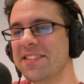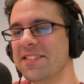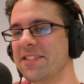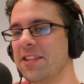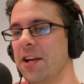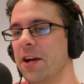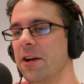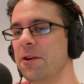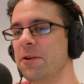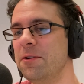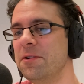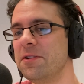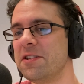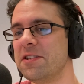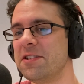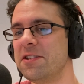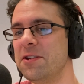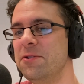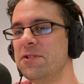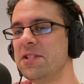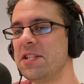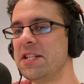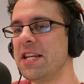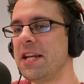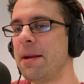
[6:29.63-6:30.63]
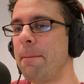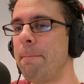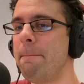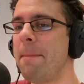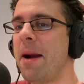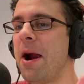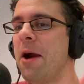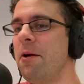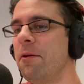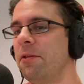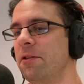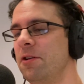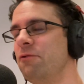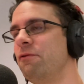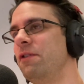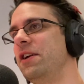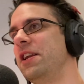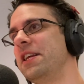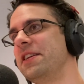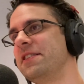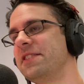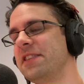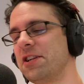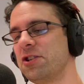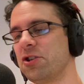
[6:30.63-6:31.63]
So de Souza did a marathon
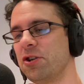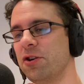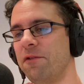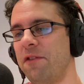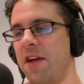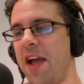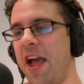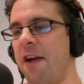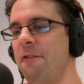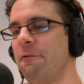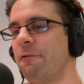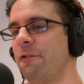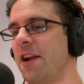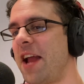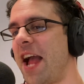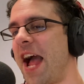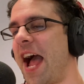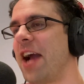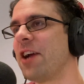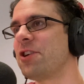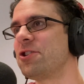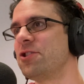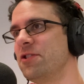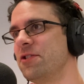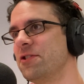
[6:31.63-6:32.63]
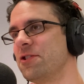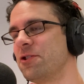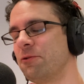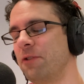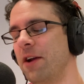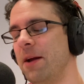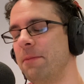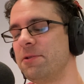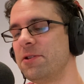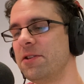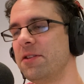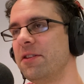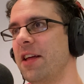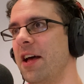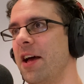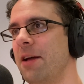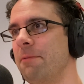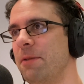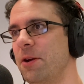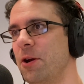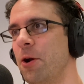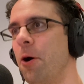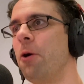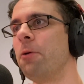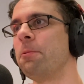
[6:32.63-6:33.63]
reading session of every action script that had
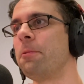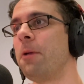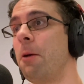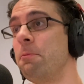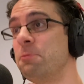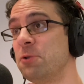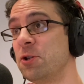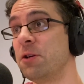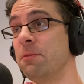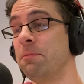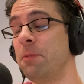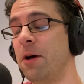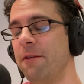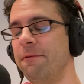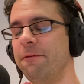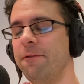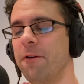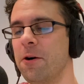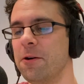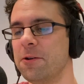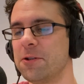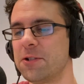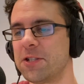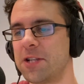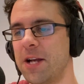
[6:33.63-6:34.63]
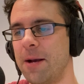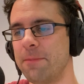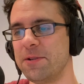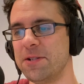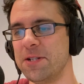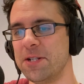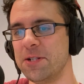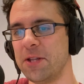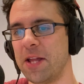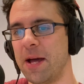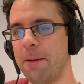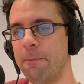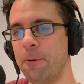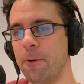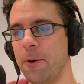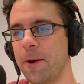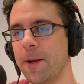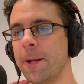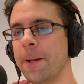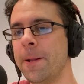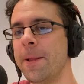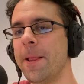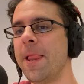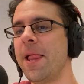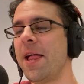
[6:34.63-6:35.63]
been optioned by Fox up until that
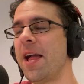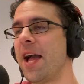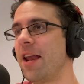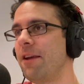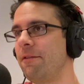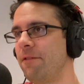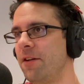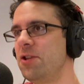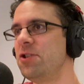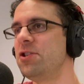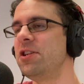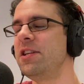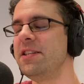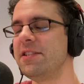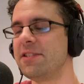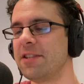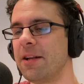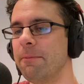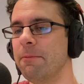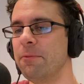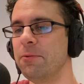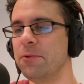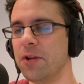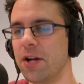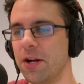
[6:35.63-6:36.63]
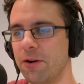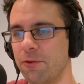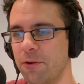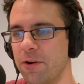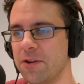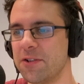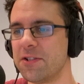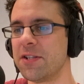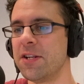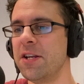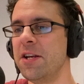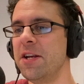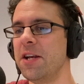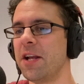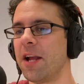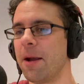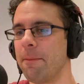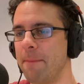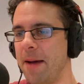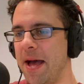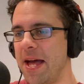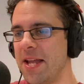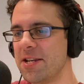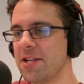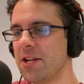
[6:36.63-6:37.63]
point, and eventually stumbled across
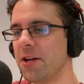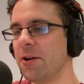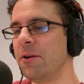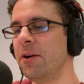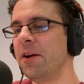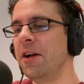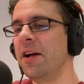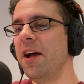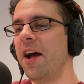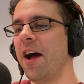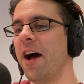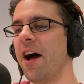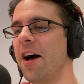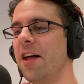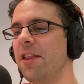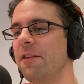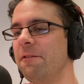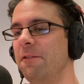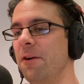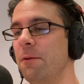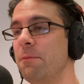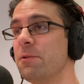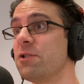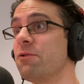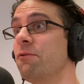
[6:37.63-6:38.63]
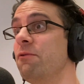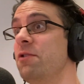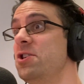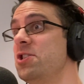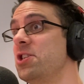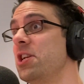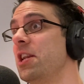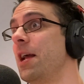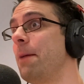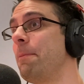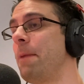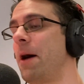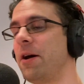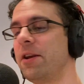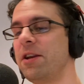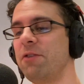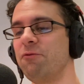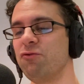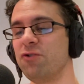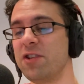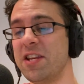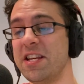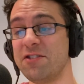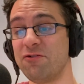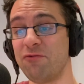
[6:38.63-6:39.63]
Commando. The film was originally about
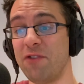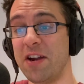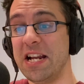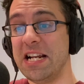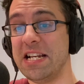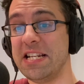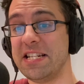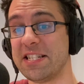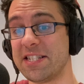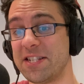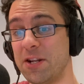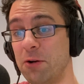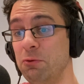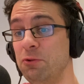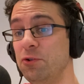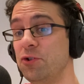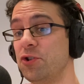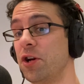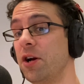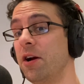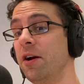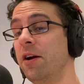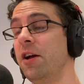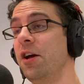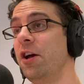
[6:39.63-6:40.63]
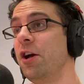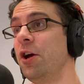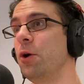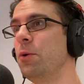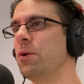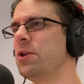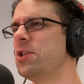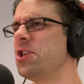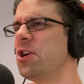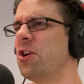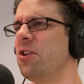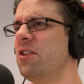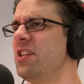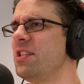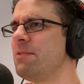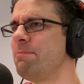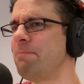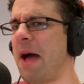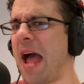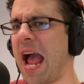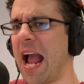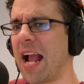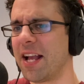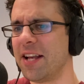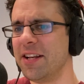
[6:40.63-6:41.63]
an Israeli soldier who had turned his
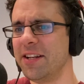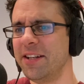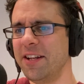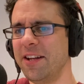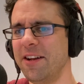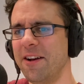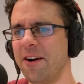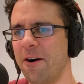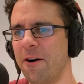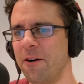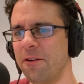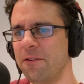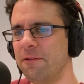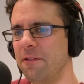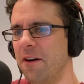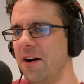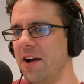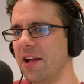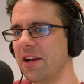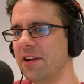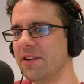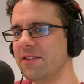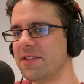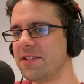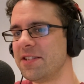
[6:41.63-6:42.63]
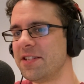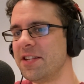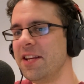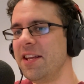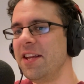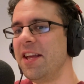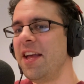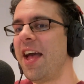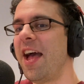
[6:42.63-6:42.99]
back on violence.